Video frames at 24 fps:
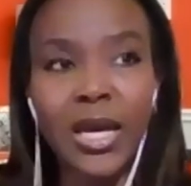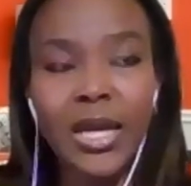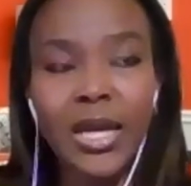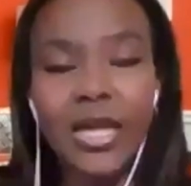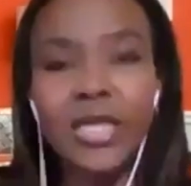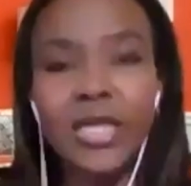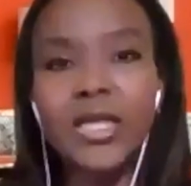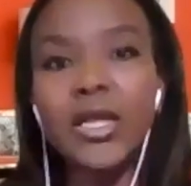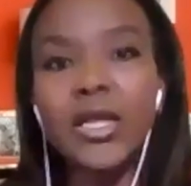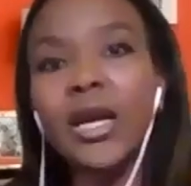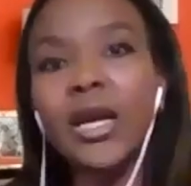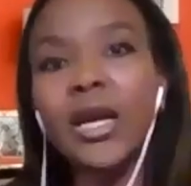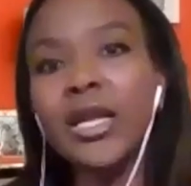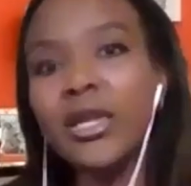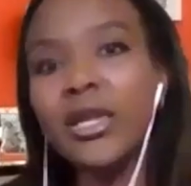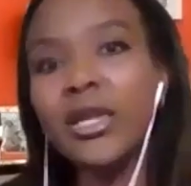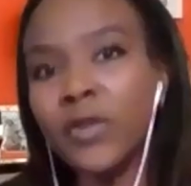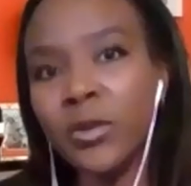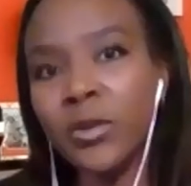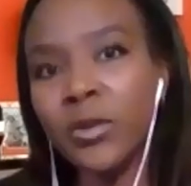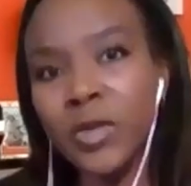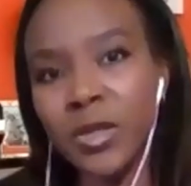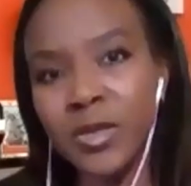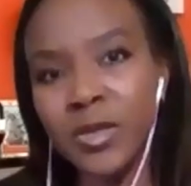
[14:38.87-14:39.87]
It's
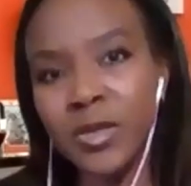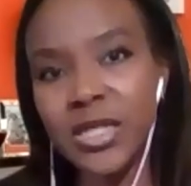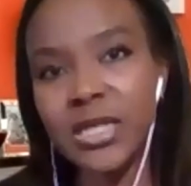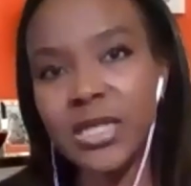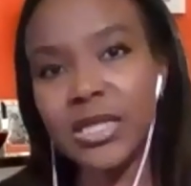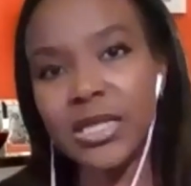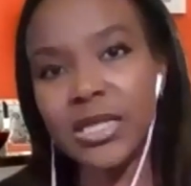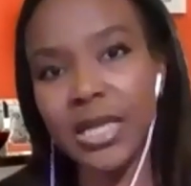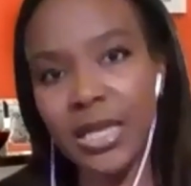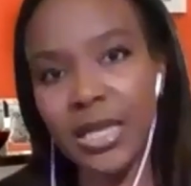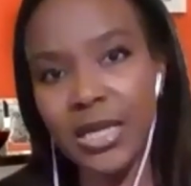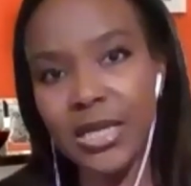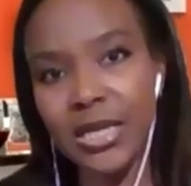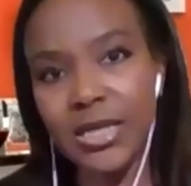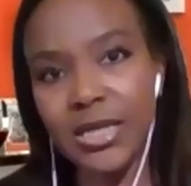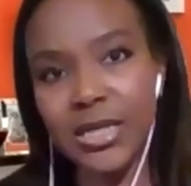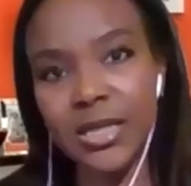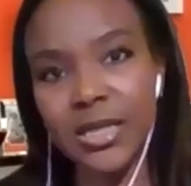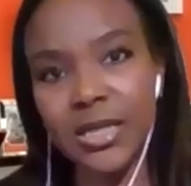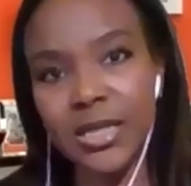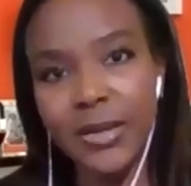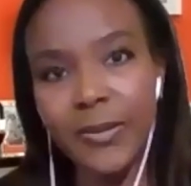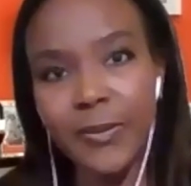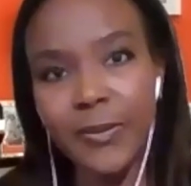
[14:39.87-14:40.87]
learning from your
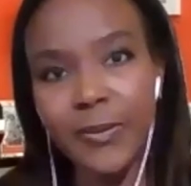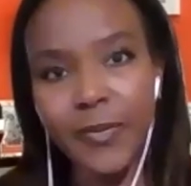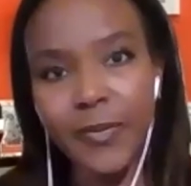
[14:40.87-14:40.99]
mistakes.